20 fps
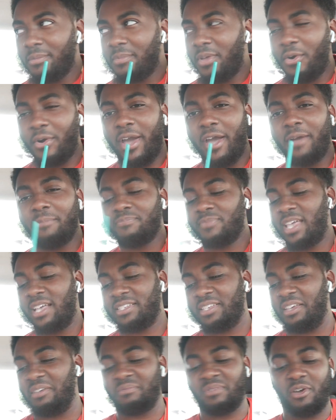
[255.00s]
Okay,
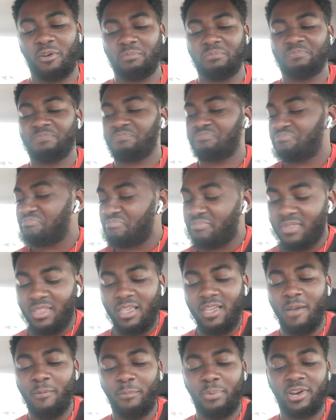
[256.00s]
that's it. Nope.
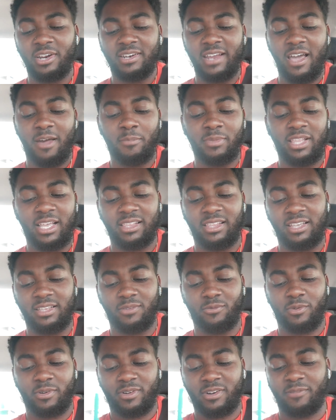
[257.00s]
I'm gonna put it down. We're
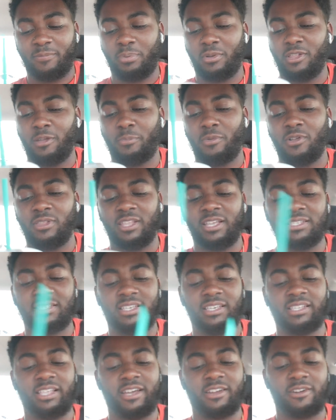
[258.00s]
gonna pull up on
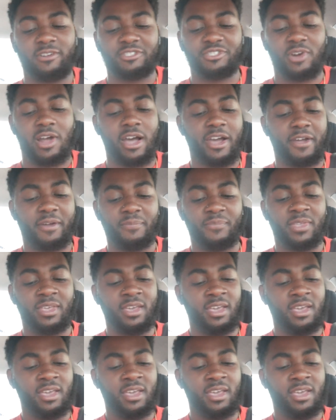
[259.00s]
Lindsay, let her try it.